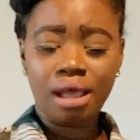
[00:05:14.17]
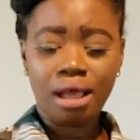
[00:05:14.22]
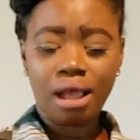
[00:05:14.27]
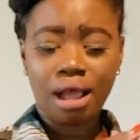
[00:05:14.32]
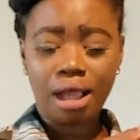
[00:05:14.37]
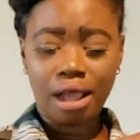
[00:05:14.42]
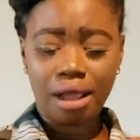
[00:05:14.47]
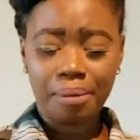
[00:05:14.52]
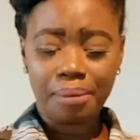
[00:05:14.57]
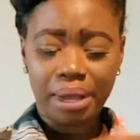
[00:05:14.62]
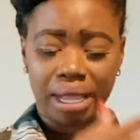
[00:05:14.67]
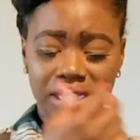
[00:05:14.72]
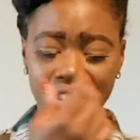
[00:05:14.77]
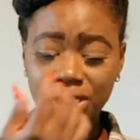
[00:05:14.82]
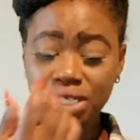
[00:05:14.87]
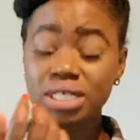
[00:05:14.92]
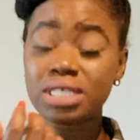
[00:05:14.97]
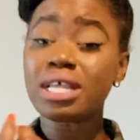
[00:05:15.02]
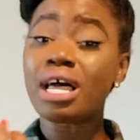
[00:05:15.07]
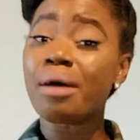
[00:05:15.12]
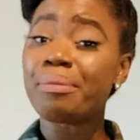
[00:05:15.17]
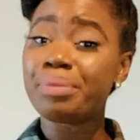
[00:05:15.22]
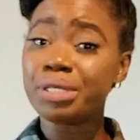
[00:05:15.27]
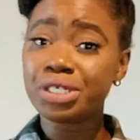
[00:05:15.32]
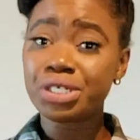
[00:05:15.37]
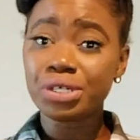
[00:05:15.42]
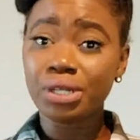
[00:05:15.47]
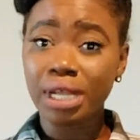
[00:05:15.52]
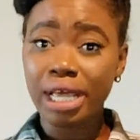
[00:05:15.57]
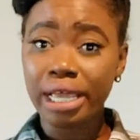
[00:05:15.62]
I just happen
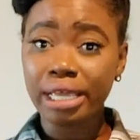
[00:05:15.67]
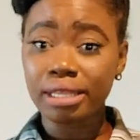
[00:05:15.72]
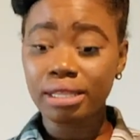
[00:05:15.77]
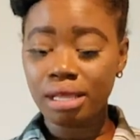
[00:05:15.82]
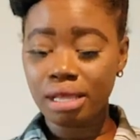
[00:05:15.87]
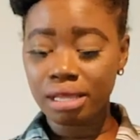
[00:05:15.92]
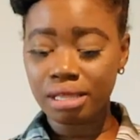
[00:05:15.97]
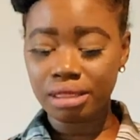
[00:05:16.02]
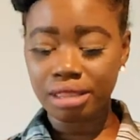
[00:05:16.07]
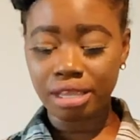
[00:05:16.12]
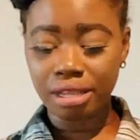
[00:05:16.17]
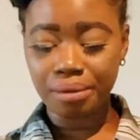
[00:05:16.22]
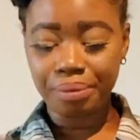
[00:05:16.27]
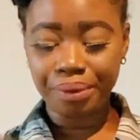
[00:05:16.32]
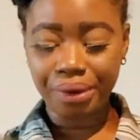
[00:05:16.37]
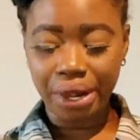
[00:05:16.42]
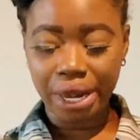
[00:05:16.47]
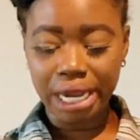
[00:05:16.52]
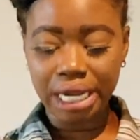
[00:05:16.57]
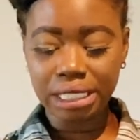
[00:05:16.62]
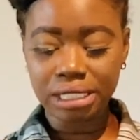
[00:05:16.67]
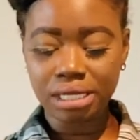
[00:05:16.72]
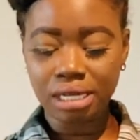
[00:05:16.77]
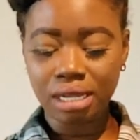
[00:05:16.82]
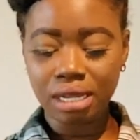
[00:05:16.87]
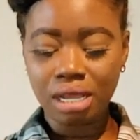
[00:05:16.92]
to like their brand.